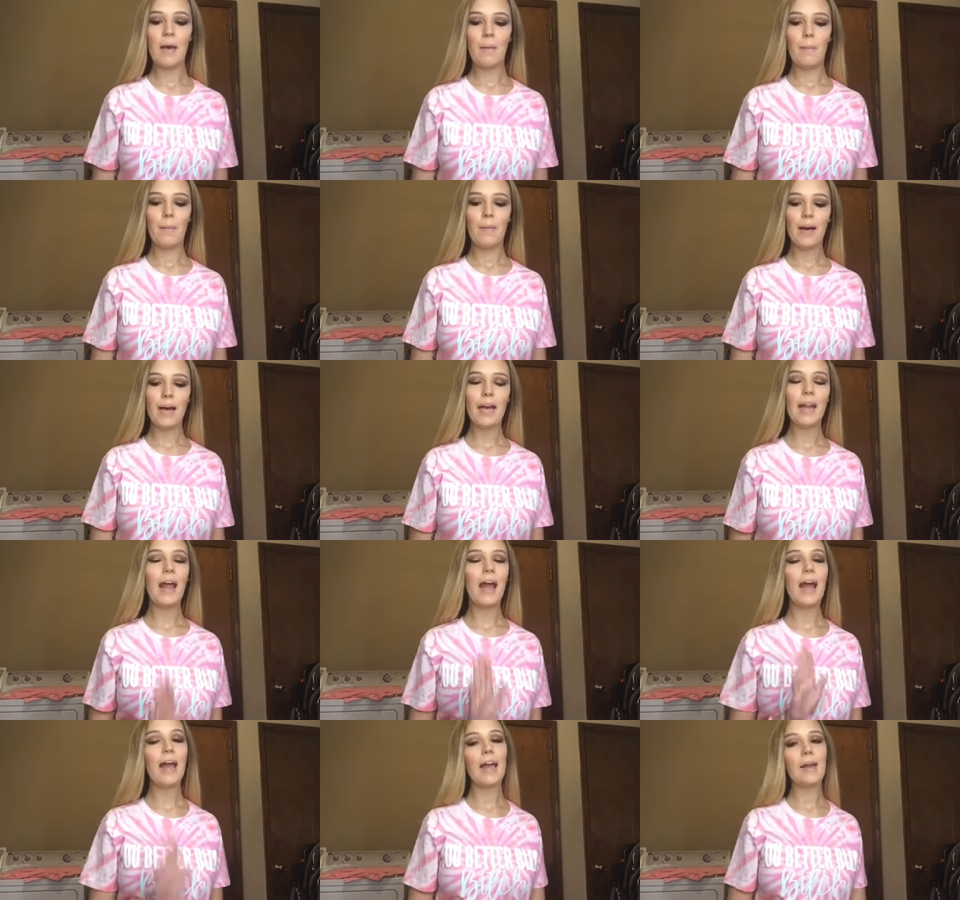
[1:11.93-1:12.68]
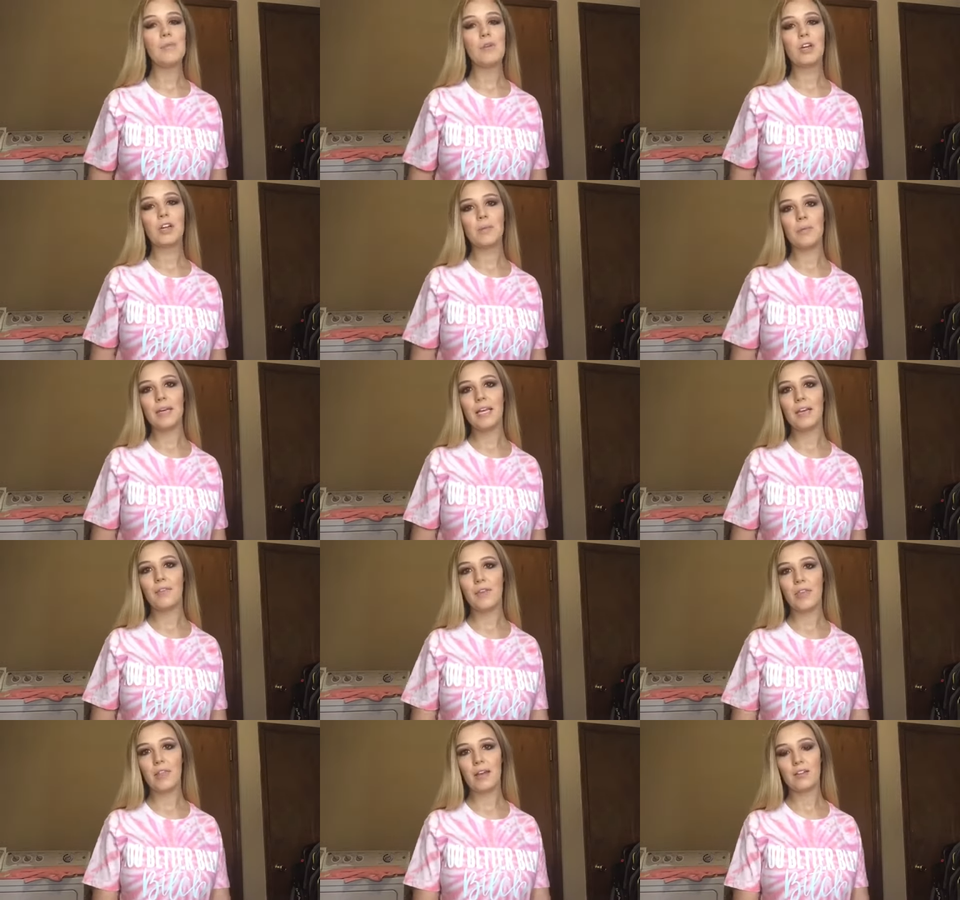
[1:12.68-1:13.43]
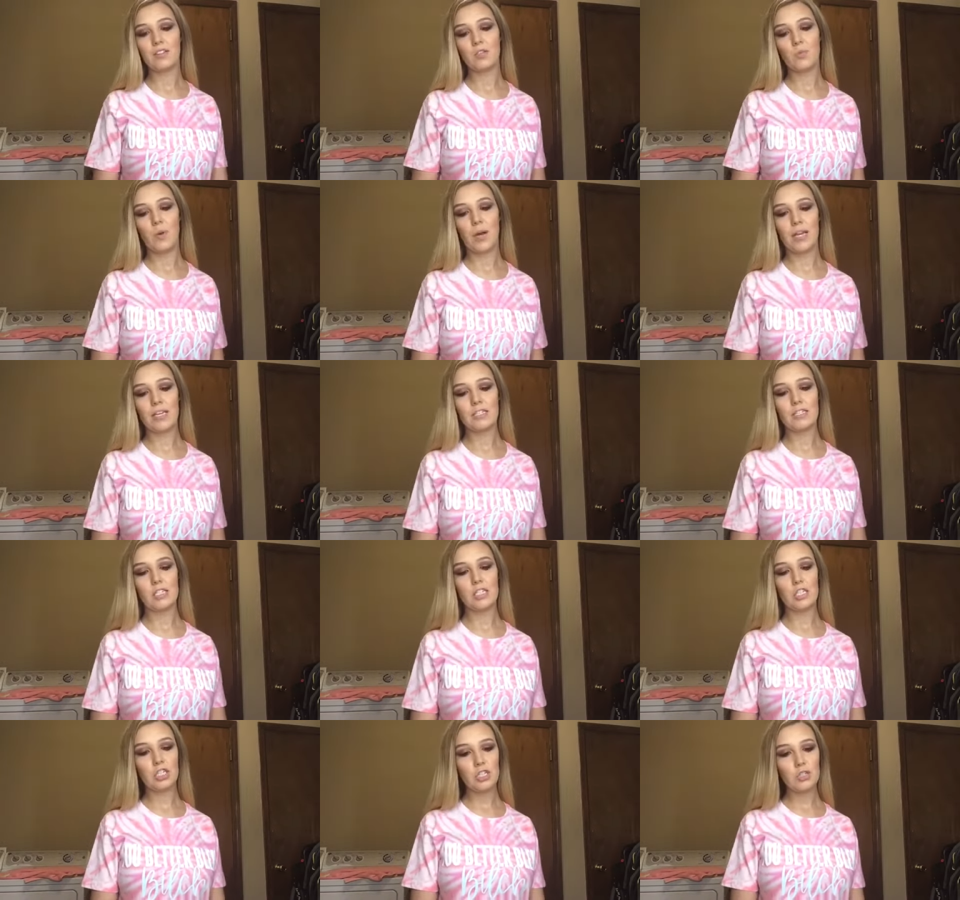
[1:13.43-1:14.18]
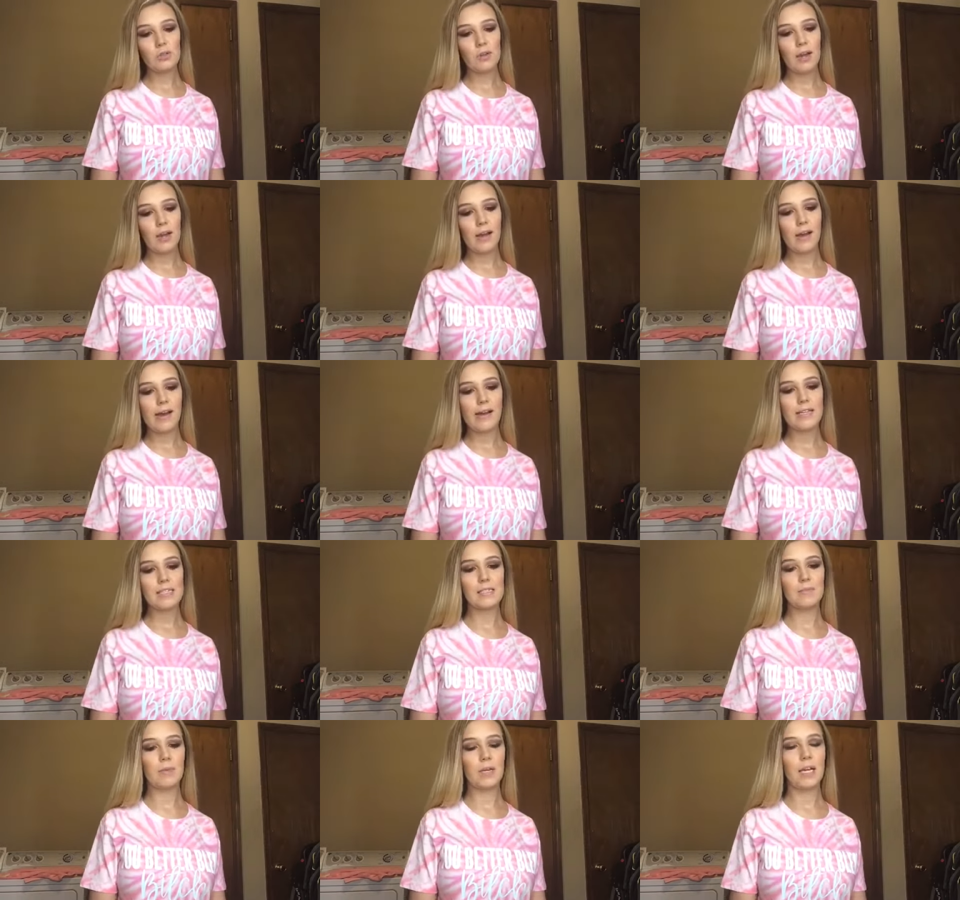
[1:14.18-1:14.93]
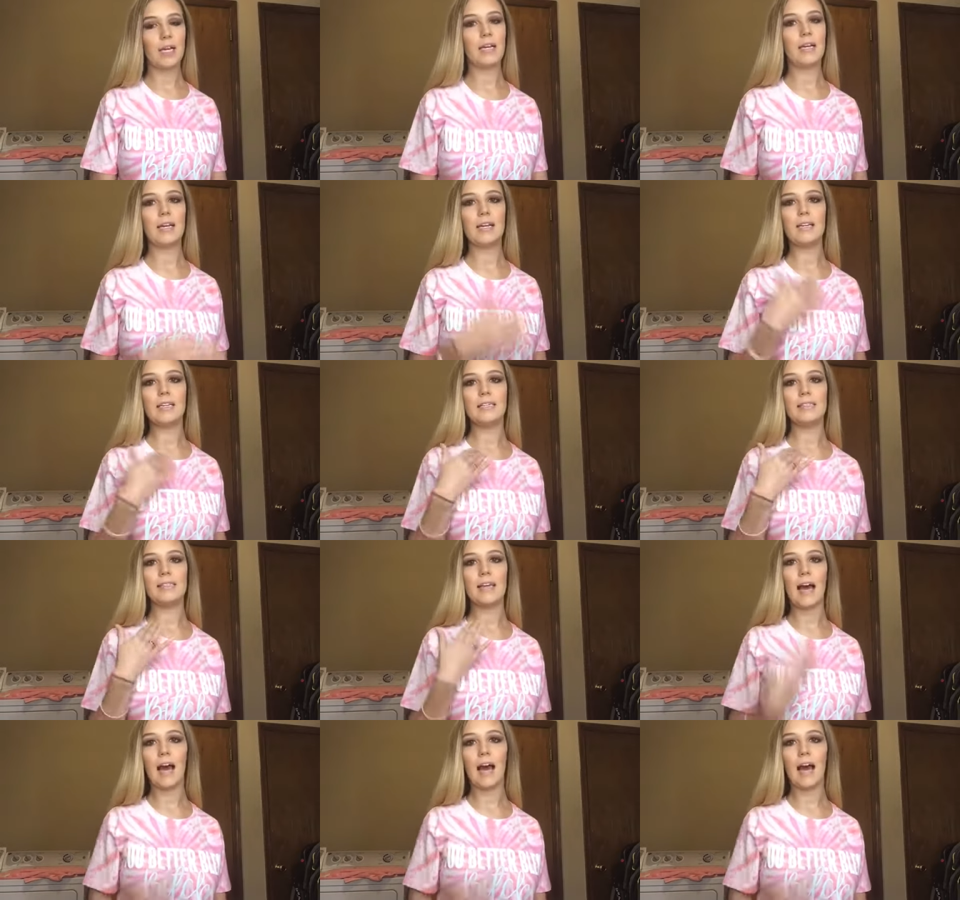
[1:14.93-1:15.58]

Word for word: But I am going to be giving those away to you guys because